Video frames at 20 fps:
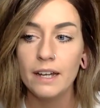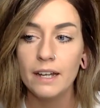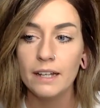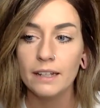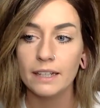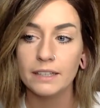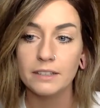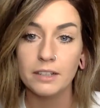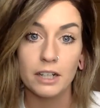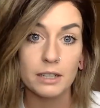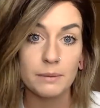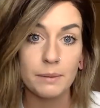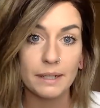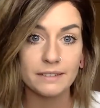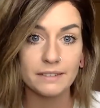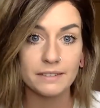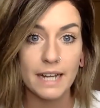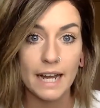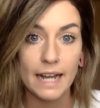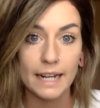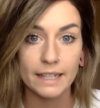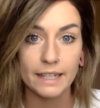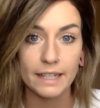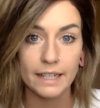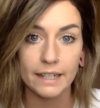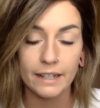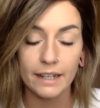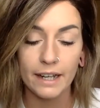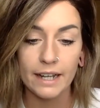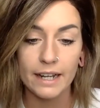like talk about
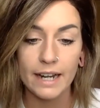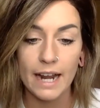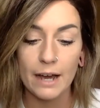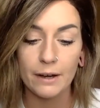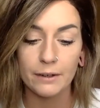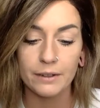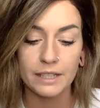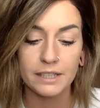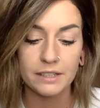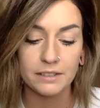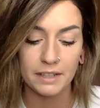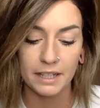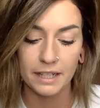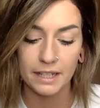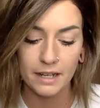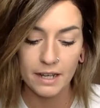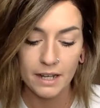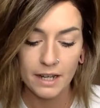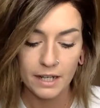snacking and how they just like,